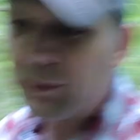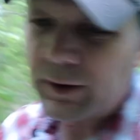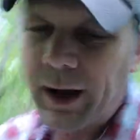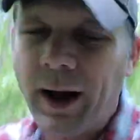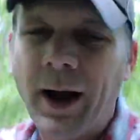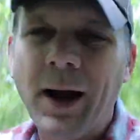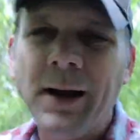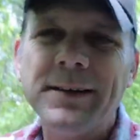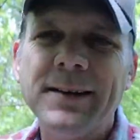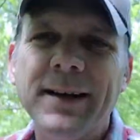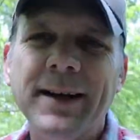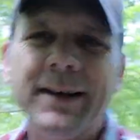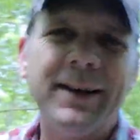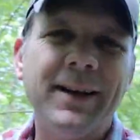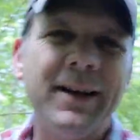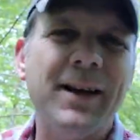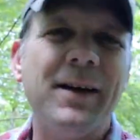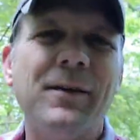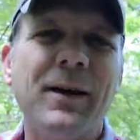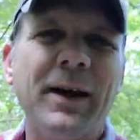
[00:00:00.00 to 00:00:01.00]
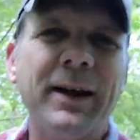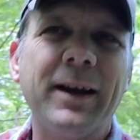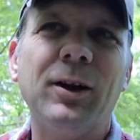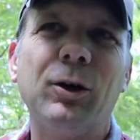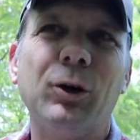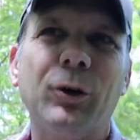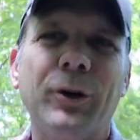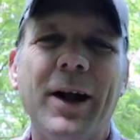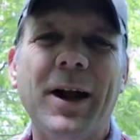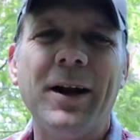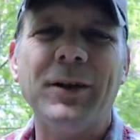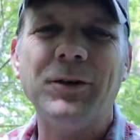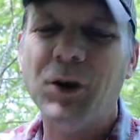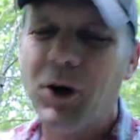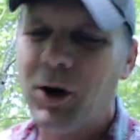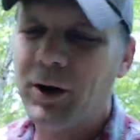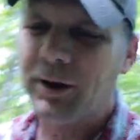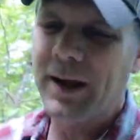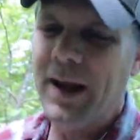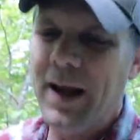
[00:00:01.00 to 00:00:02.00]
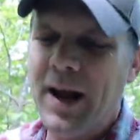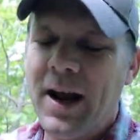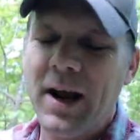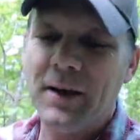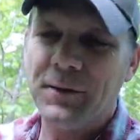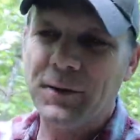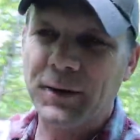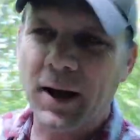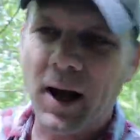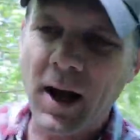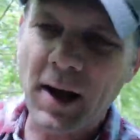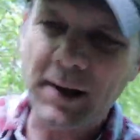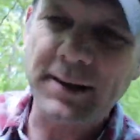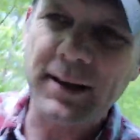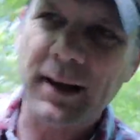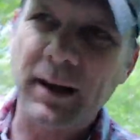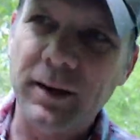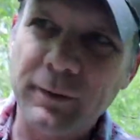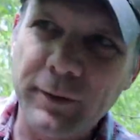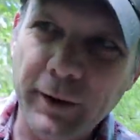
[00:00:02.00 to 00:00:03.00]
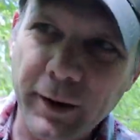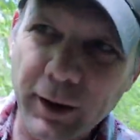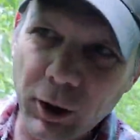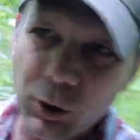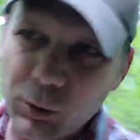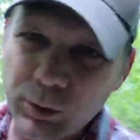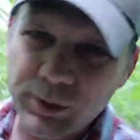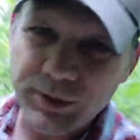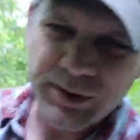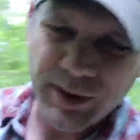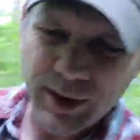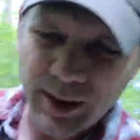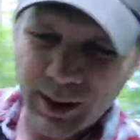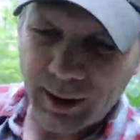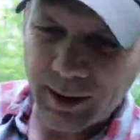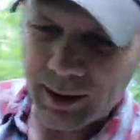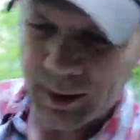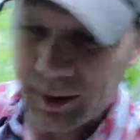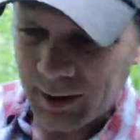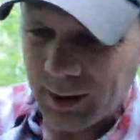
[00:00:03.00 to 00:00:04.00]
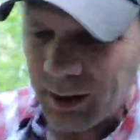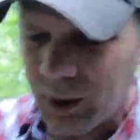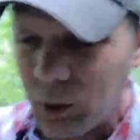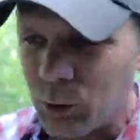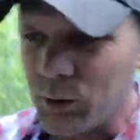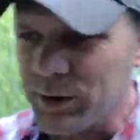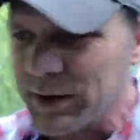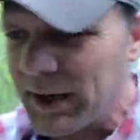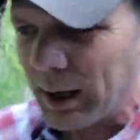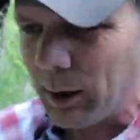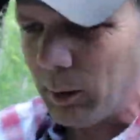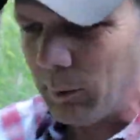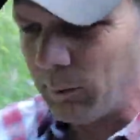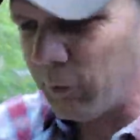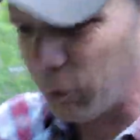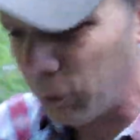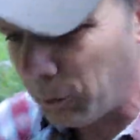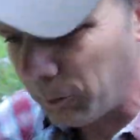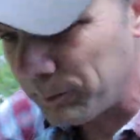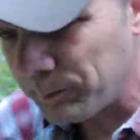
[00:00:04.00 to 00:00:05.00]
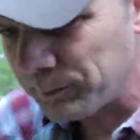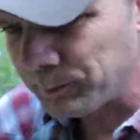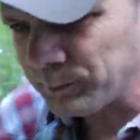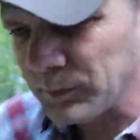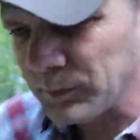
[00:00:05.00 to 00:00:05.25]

content, if I can learn how to talk, if the content of the video was helpful,